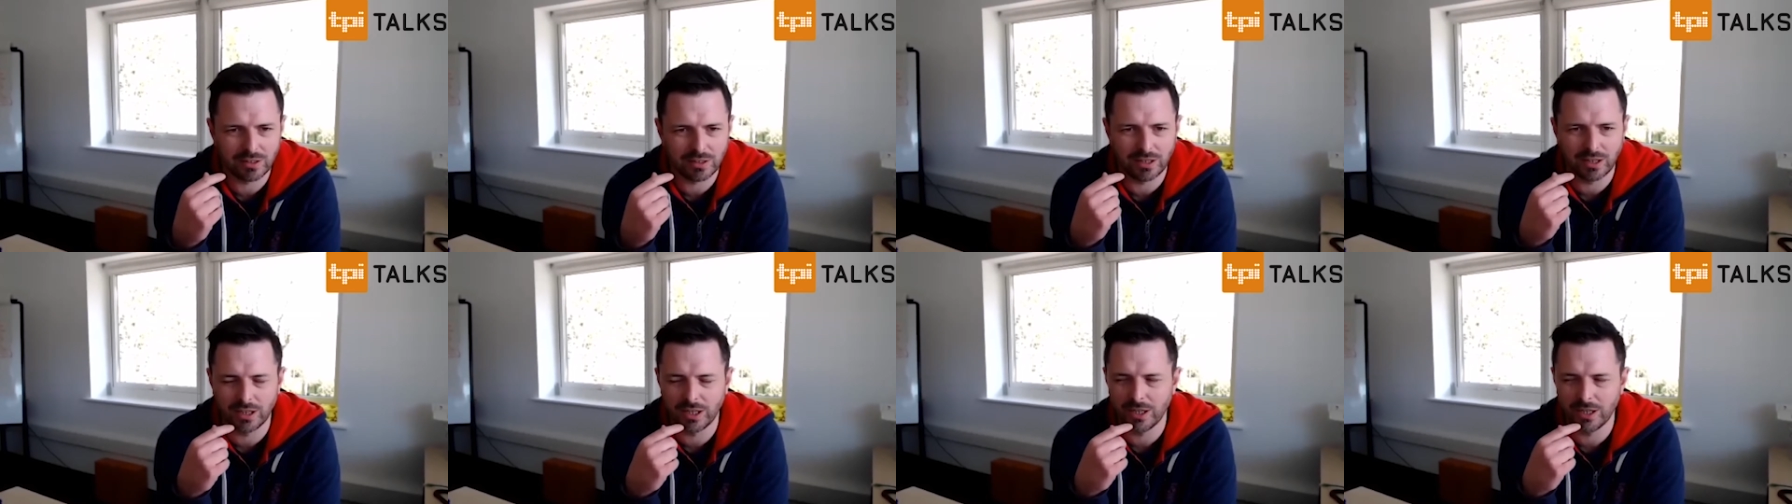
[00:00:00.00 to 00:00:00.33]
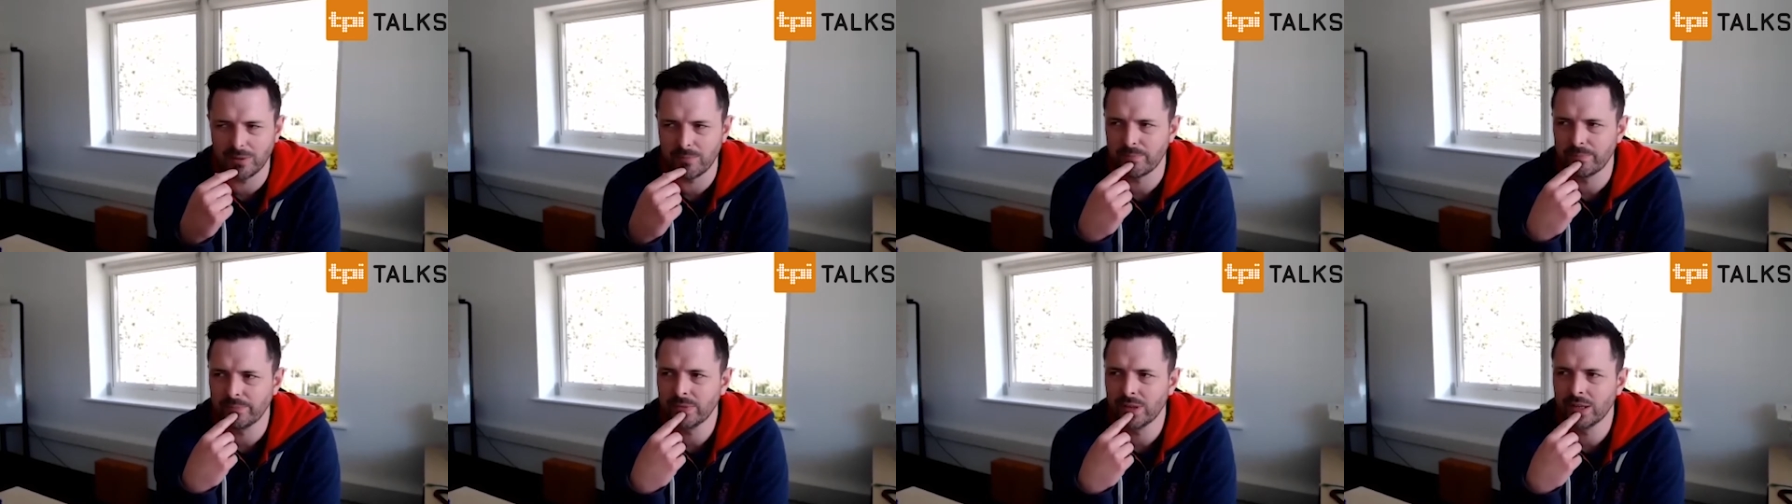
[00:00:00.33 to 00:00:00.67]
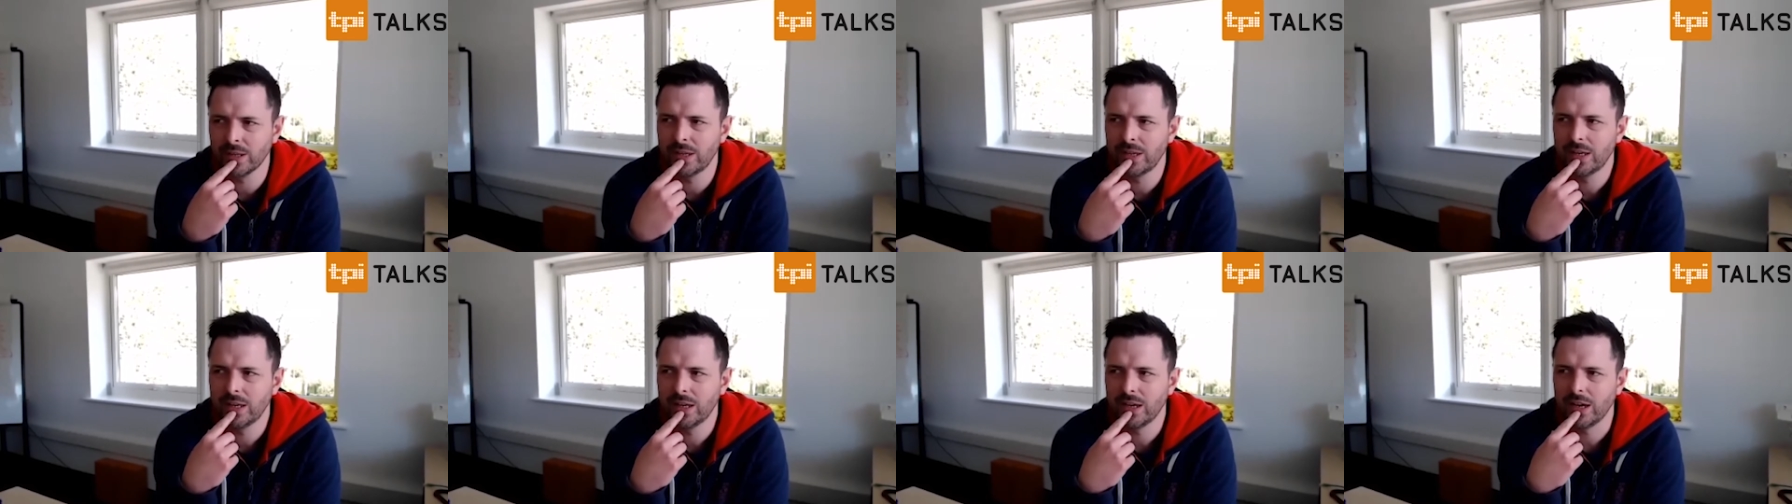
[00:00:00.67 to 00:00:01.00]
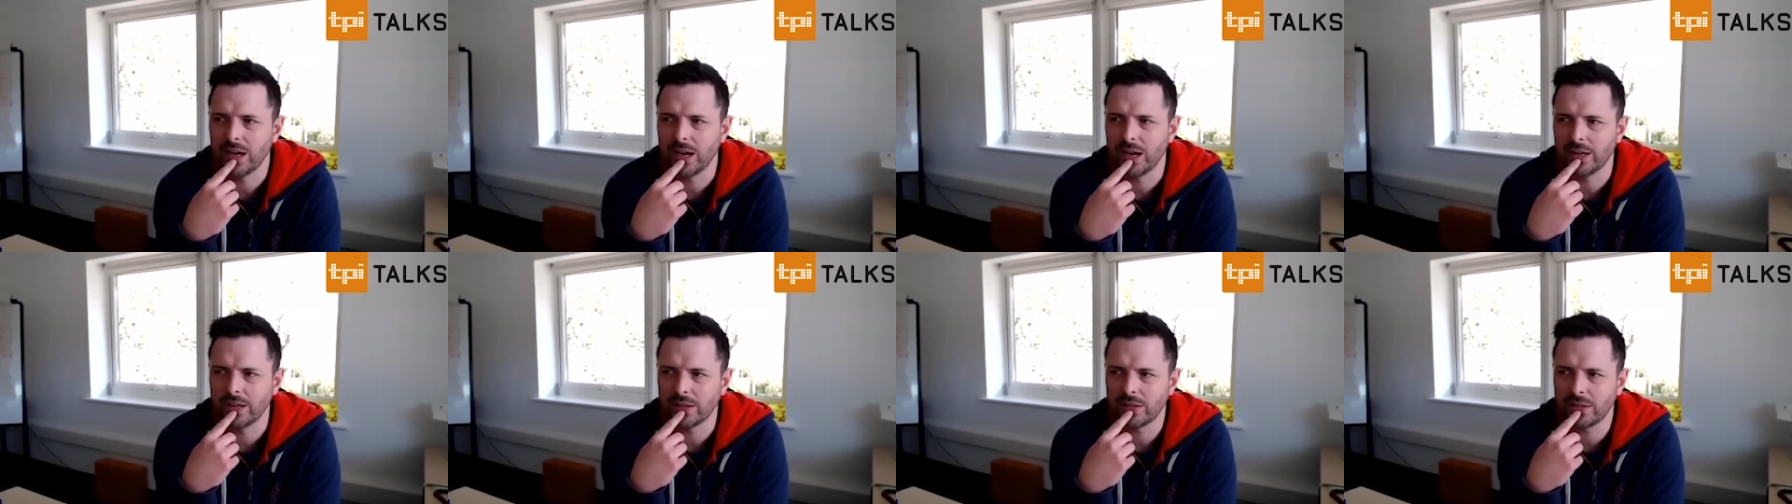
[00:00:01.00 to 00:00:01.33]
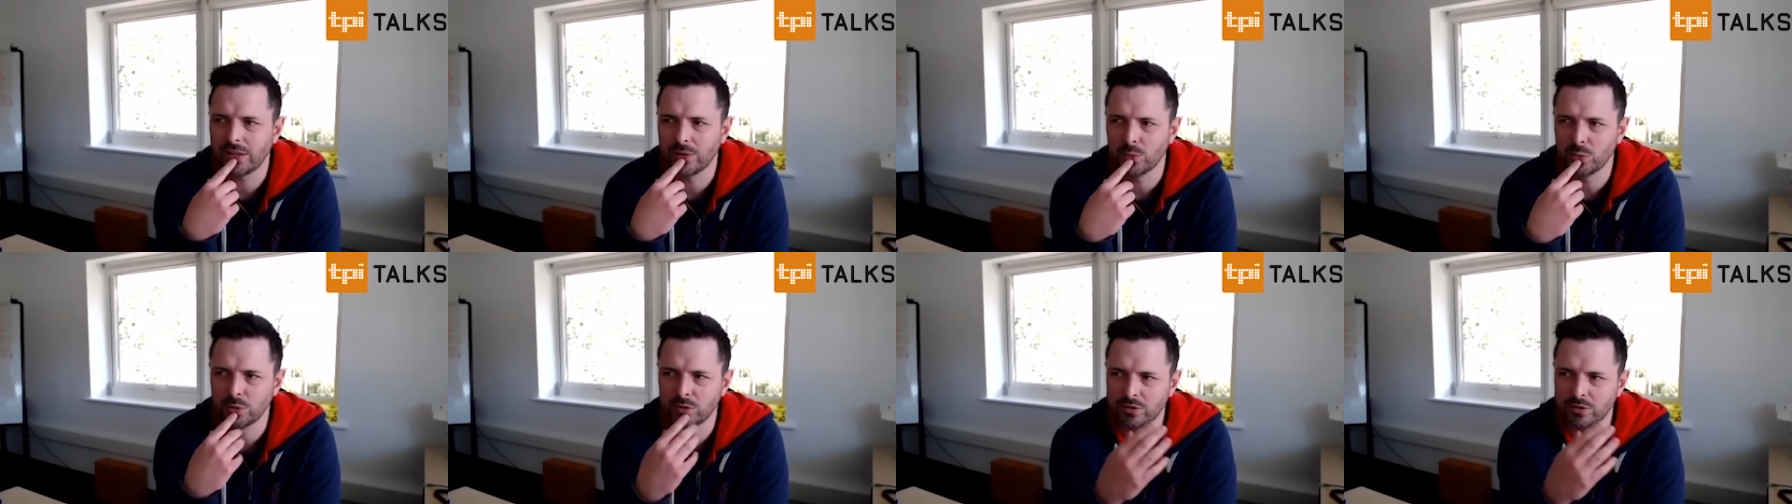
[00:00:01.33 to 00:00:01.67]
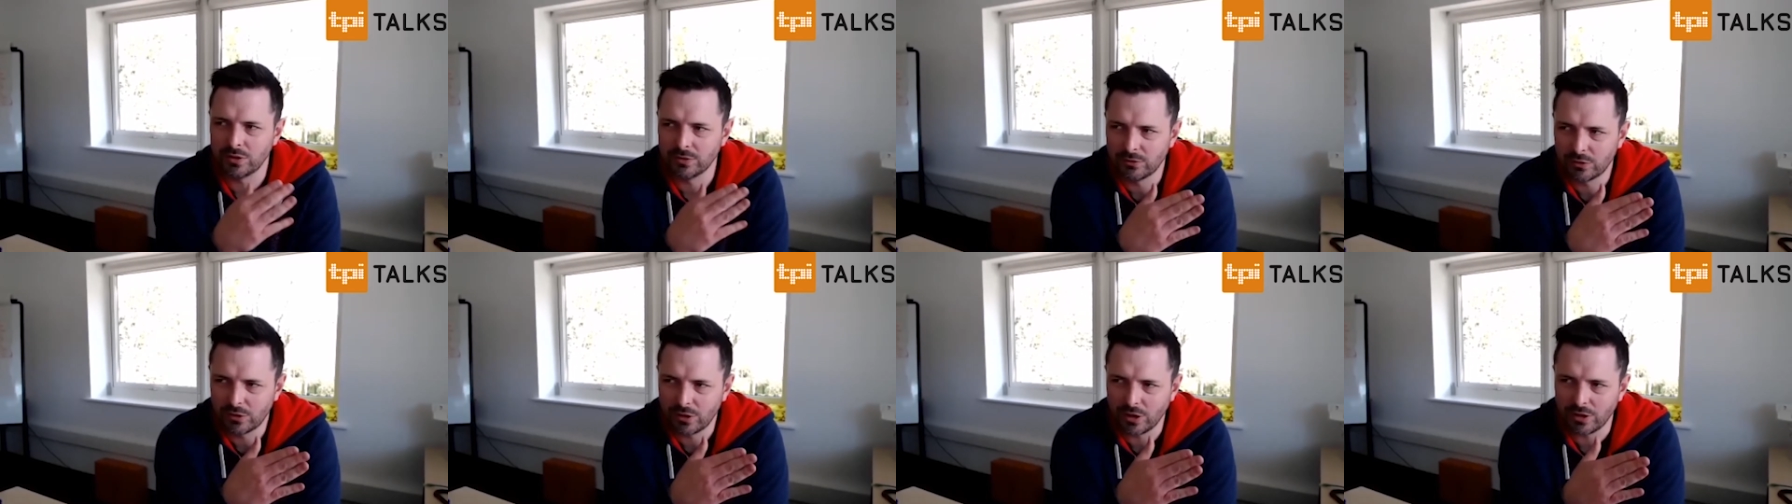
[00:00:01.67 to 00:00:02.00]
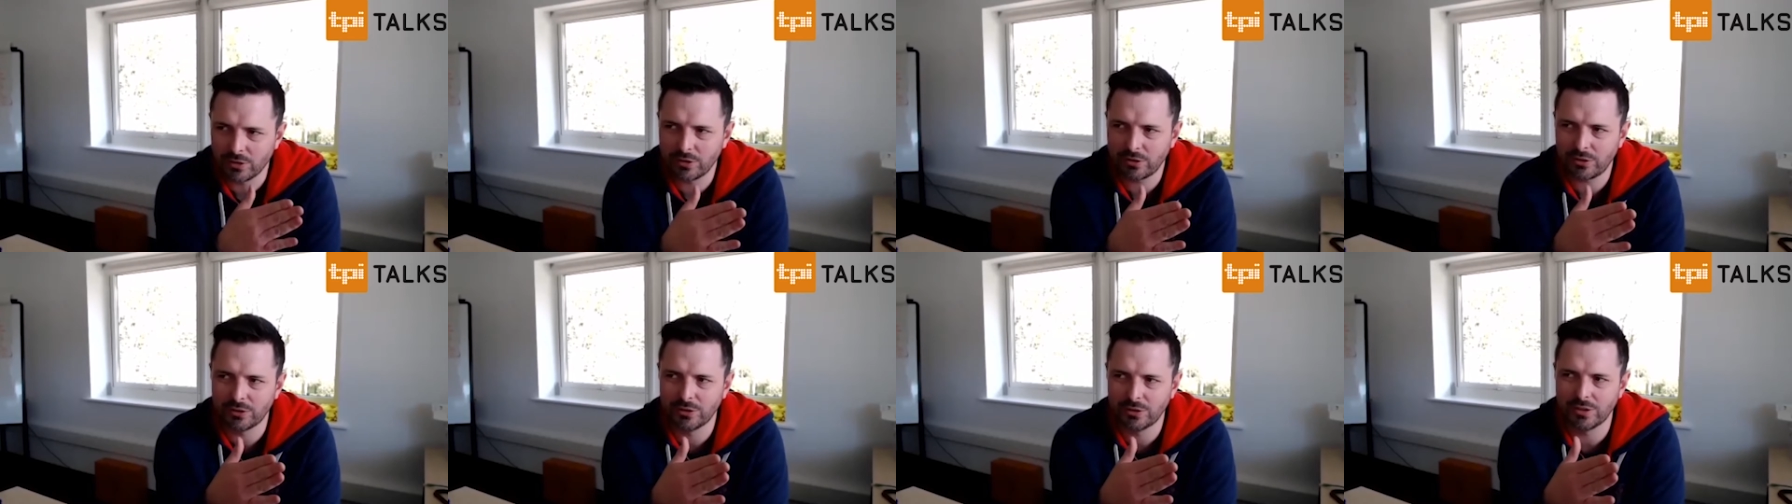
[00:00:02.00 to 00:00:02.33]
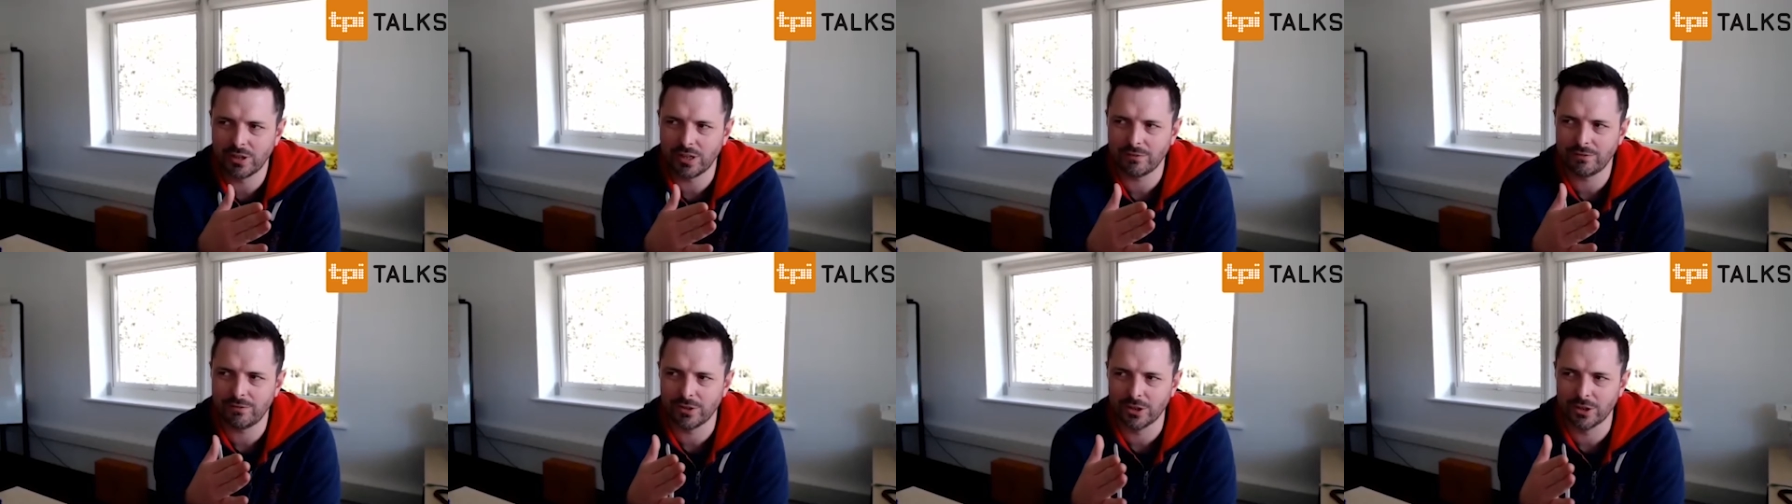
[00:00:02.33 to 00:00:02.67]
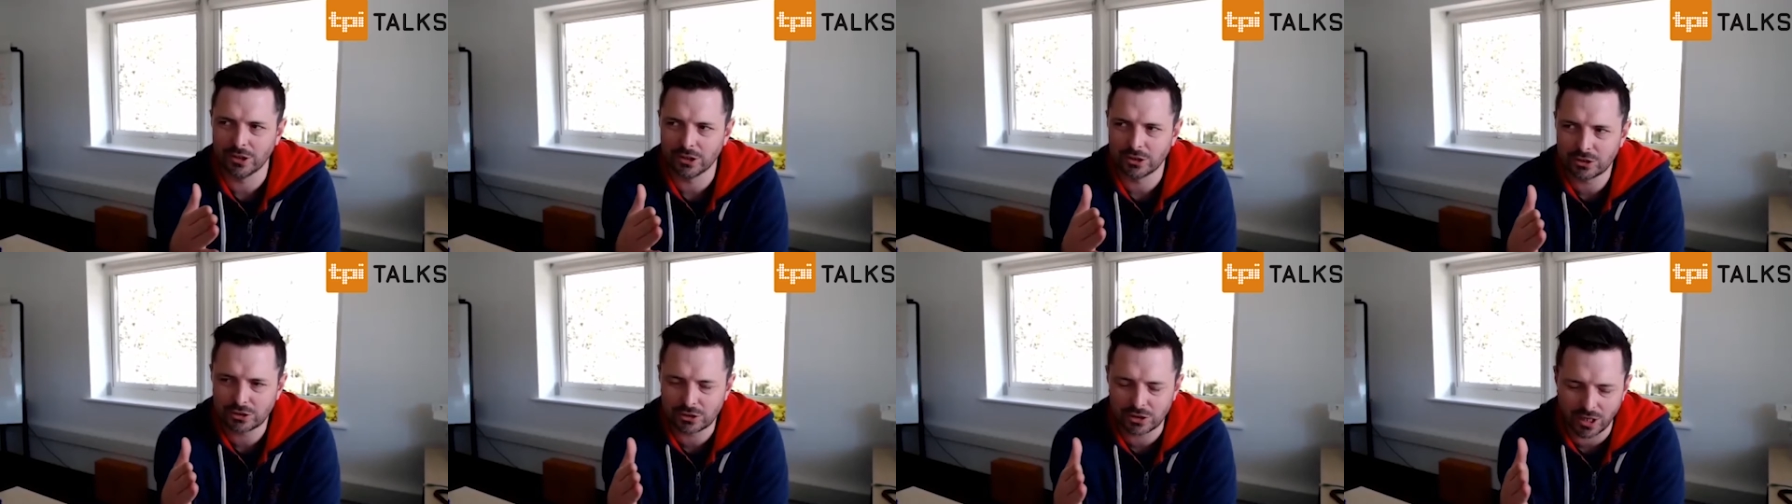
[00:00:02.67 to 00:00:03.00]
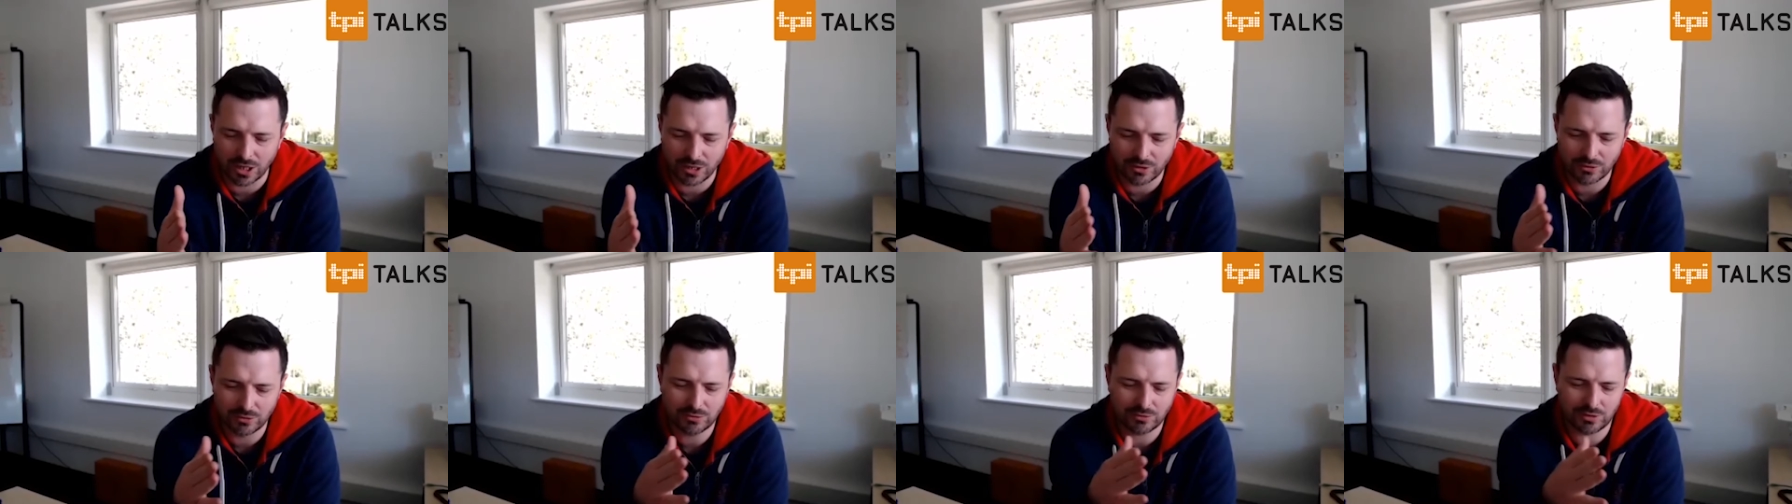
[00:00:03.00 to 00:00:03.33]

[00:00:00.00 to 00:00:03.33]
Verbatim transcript: Um, and I think once you've gone through that first show